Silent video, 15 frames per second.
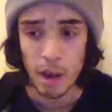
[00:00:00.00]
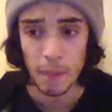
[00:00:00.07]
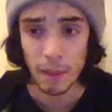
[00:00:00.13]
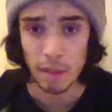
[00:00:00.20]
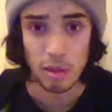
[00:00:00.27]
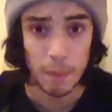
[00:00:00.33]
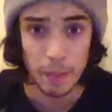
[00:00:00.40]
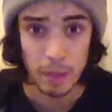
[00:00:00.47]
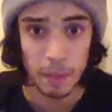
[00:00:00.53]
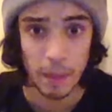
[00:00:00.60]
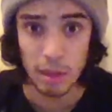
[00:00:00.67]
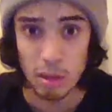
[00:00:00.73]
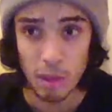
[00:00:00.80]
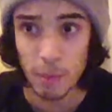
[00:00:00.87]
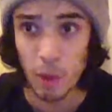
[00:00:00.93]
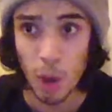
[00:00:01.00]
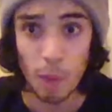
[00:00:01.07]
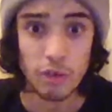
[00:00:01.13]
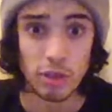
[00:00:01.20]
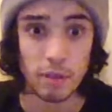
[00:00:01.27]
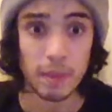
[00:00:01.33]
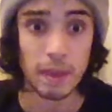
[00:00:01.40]
That's not the
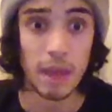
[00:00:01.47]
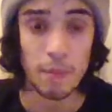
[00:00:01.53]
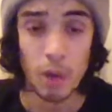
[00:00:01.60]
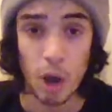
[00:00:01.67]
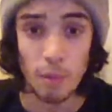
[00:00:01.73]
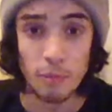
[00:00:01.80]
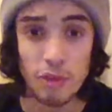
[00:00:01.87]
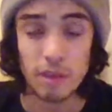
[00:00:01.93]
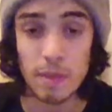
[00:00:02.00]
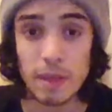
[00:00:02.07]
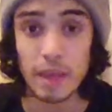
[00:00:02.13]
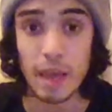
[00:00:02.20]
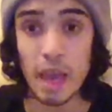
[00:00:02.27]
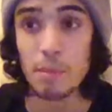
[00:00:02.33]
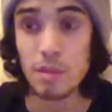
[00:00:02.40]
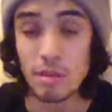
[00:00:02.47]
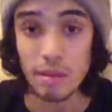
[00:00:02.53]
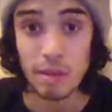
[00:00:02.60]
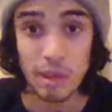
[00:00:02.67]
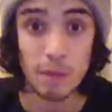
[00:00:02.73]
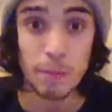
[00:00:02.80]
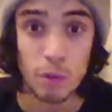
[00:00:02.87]
object of the game. The object of the game is to
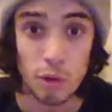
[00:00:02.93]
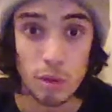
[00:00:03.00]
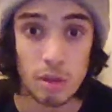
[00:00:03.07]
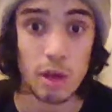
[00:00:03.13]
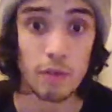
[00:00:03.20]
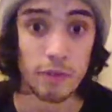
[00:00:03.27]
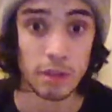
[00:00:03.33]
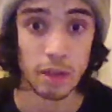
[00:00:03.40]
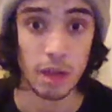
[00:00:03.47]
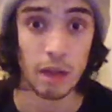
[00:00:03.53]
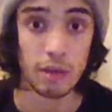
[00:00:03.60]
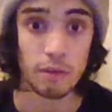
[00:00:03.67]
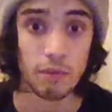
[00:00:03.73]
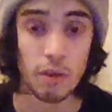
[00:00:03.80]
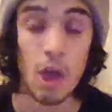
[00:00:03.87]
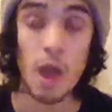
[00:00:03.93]
keep yourself alive.